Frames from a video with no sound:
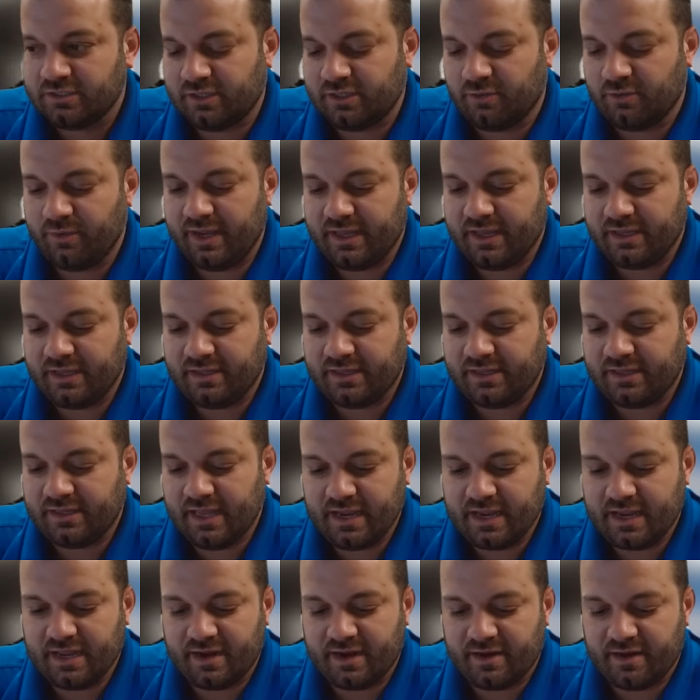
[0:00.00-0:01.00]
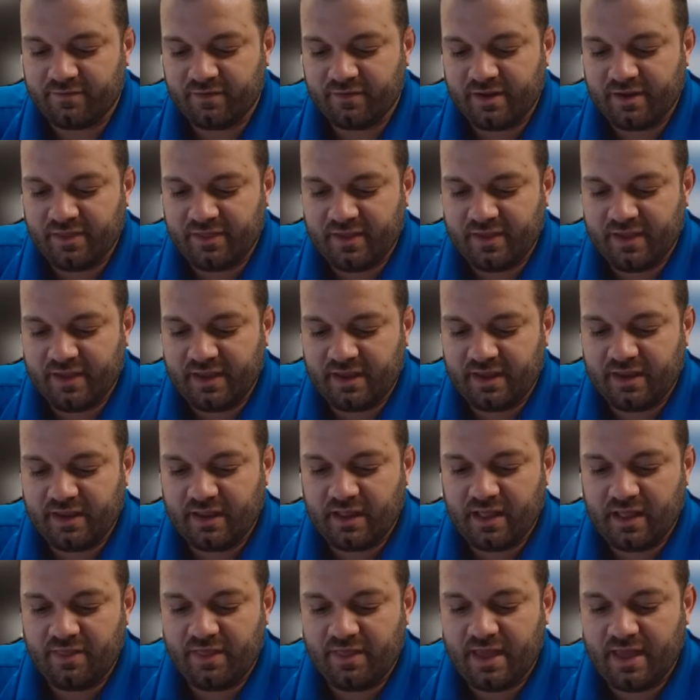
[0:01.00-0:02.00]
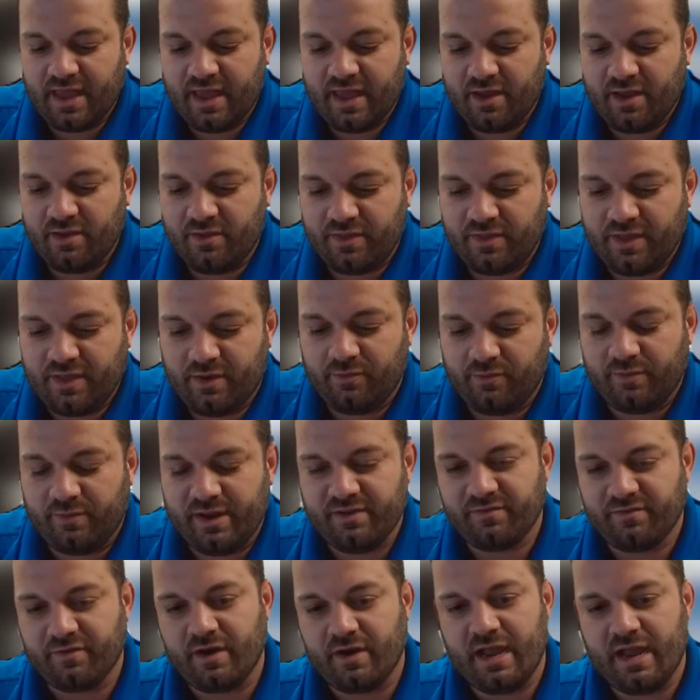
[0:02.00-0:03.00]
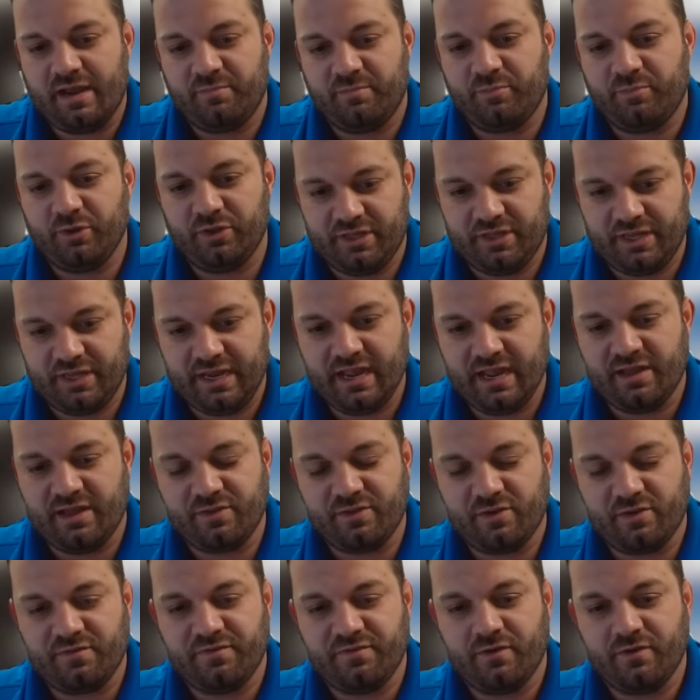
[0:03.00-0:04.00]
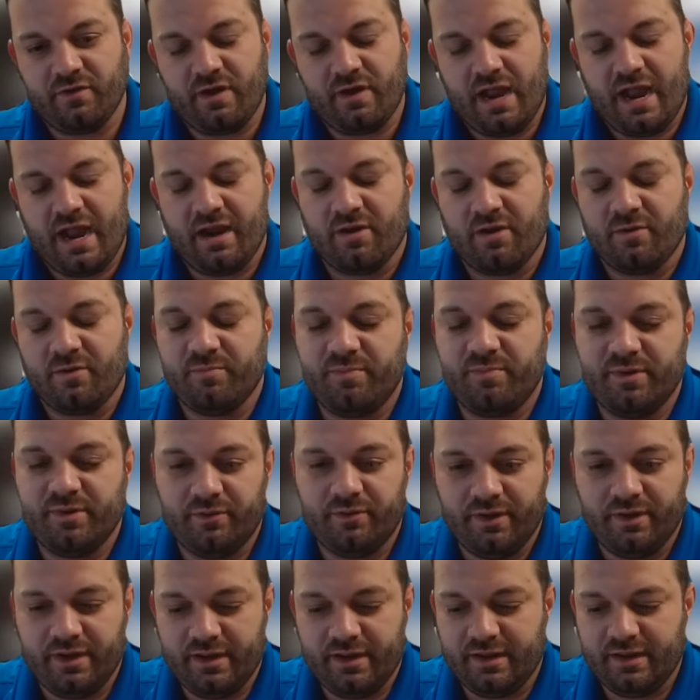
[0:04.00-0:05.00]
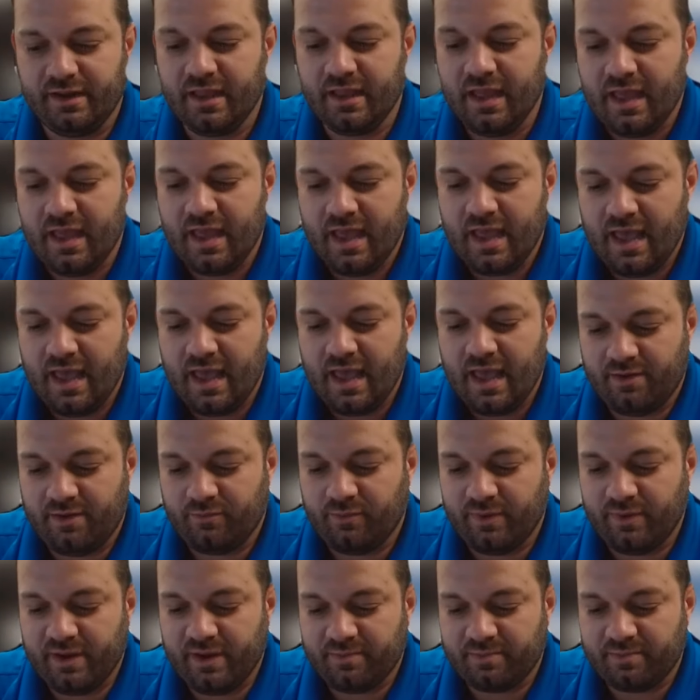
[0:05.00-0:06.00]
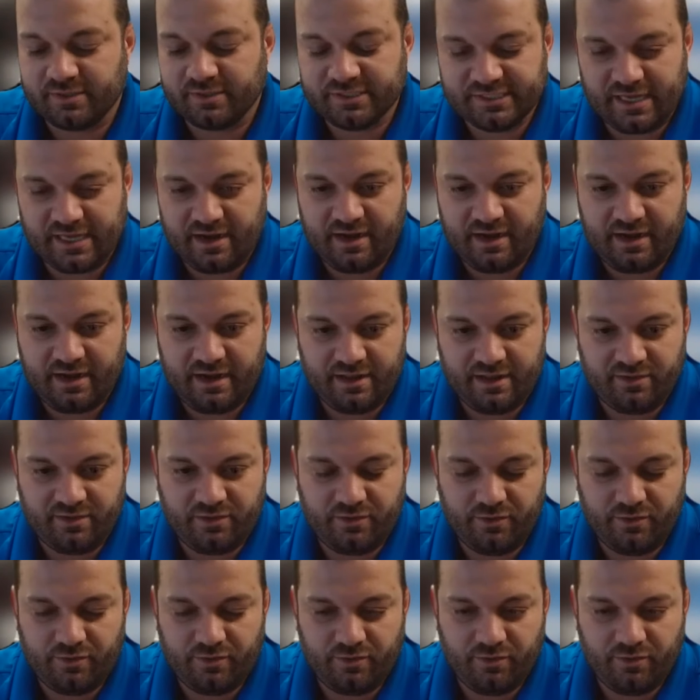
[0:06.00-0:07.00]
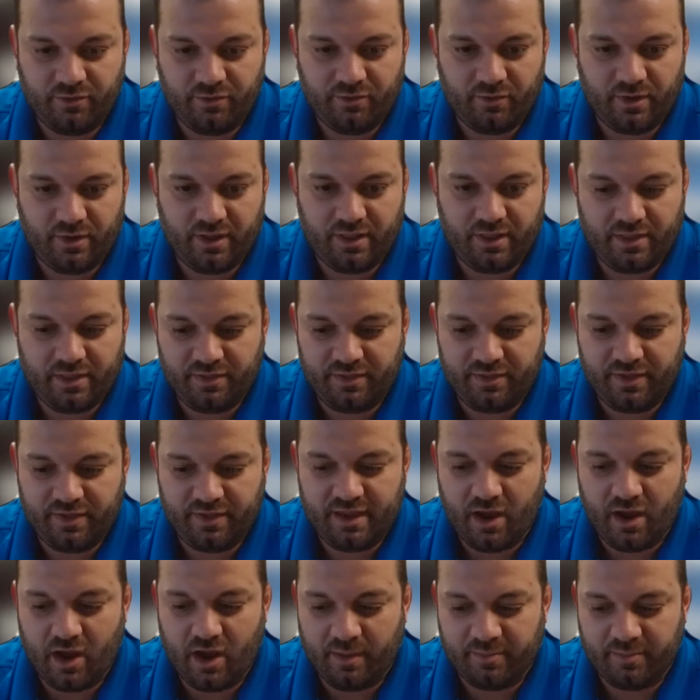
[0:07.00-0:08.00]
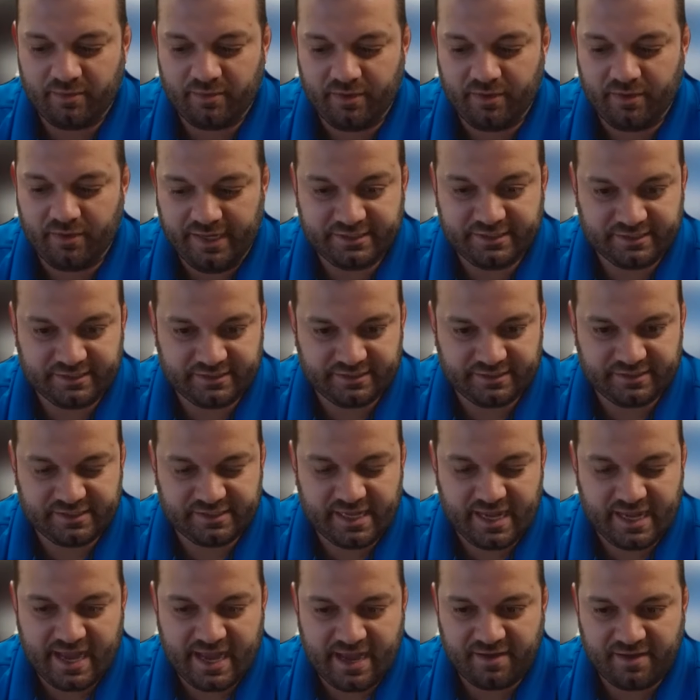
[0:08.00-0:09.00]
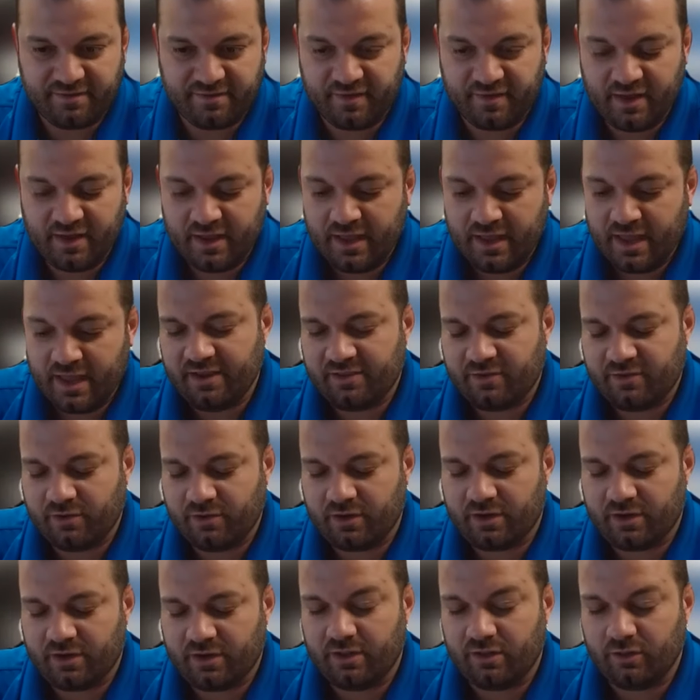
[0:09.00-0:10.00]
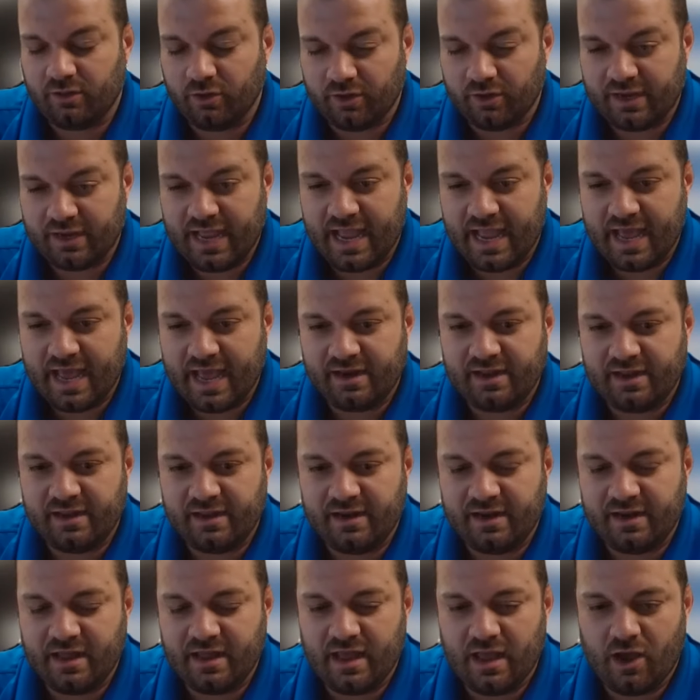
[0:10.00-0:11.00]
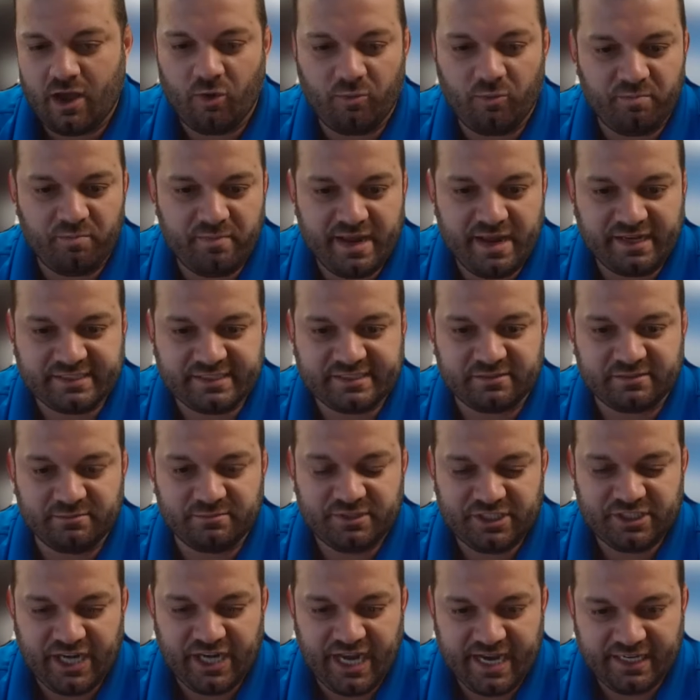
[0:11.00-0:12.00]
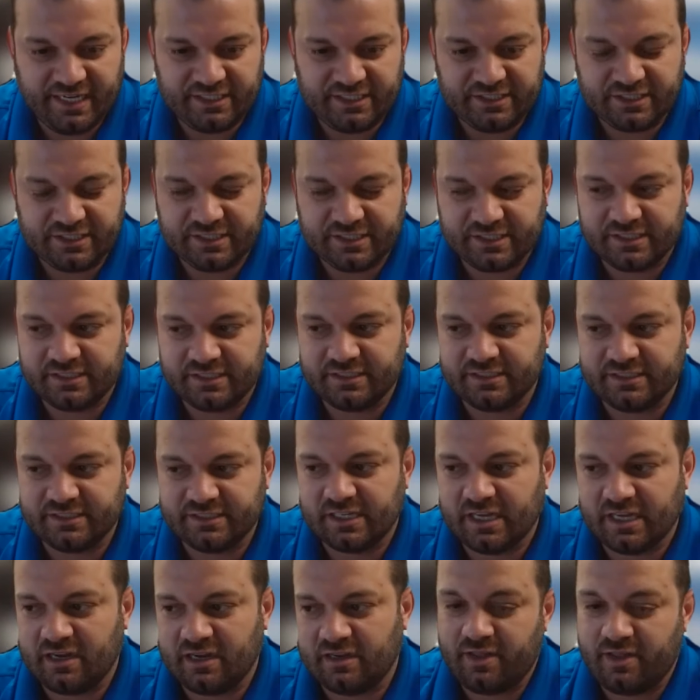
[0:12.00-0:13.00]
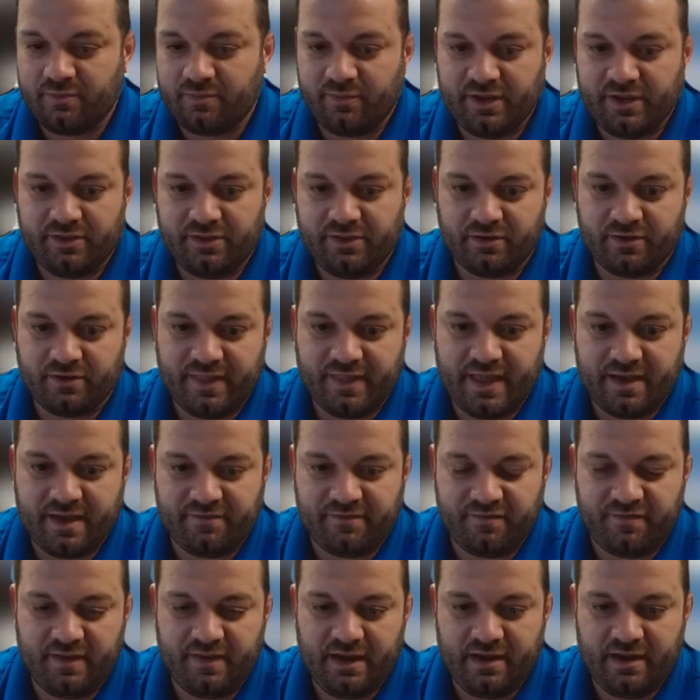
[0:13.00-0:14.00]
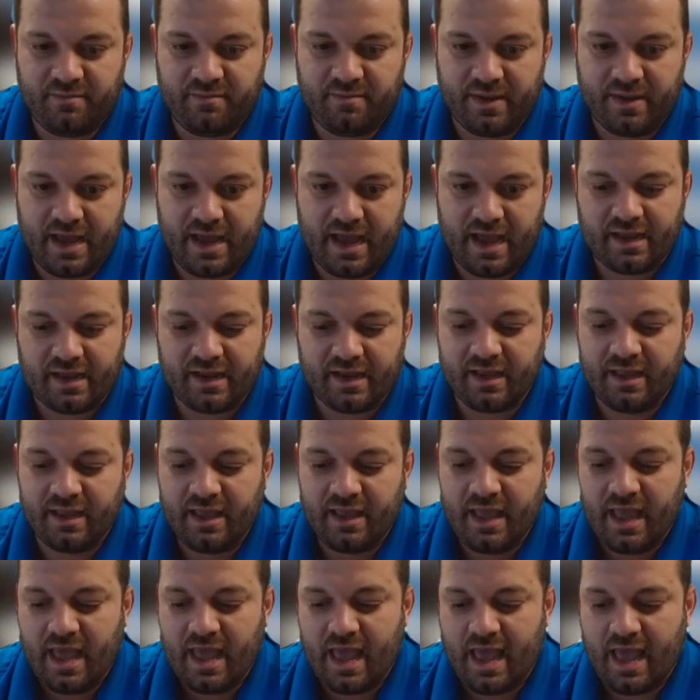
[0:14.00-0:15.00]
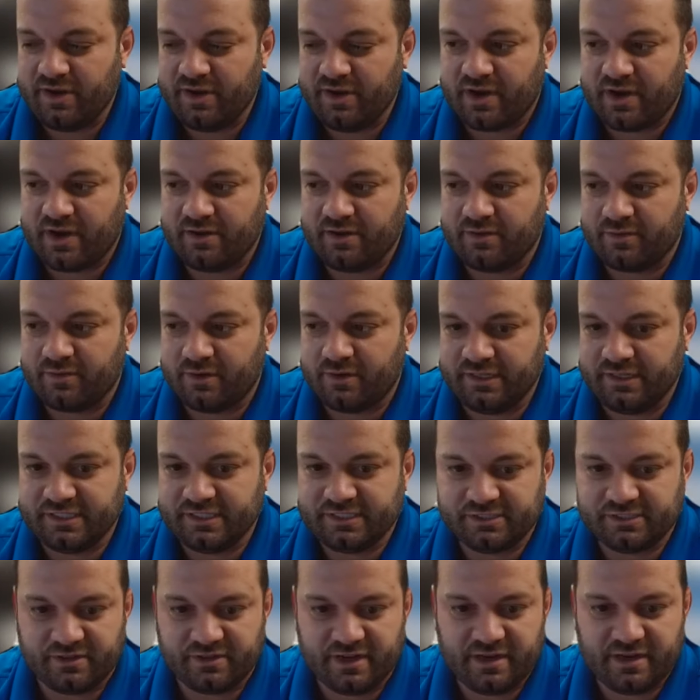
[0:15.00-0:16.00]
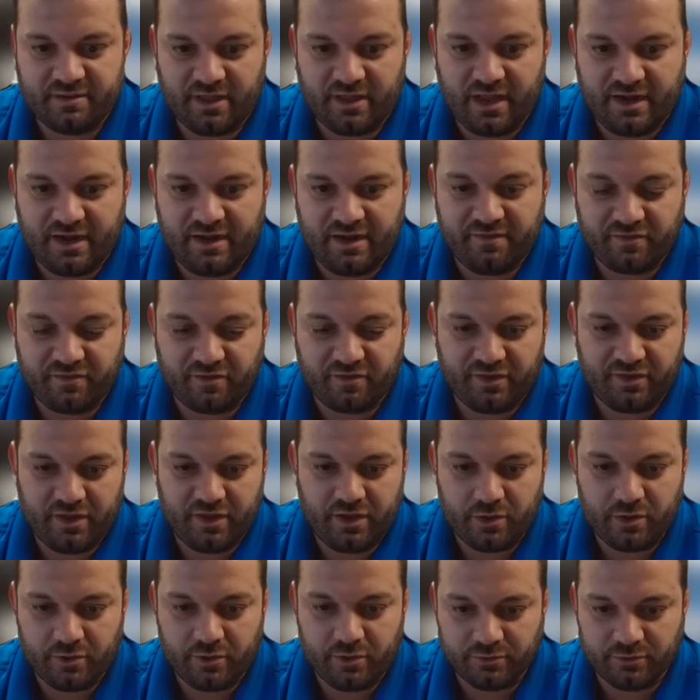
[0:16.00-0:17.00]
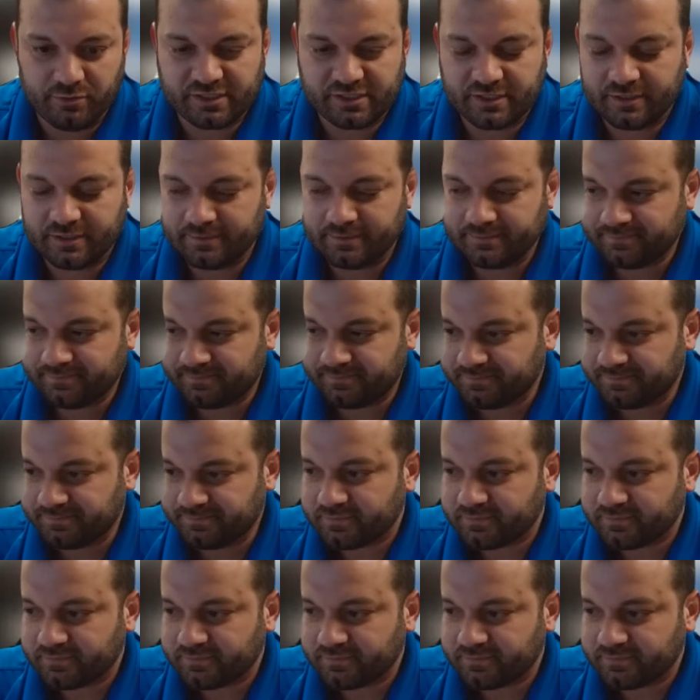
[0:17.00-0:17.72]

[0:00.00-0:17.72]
So we had taken everything that Weever had put together for our building and we presented it to the operations staff. They took a look at it, helped make some changes. And so then we took that feedback and we tried to really streamline it for the user.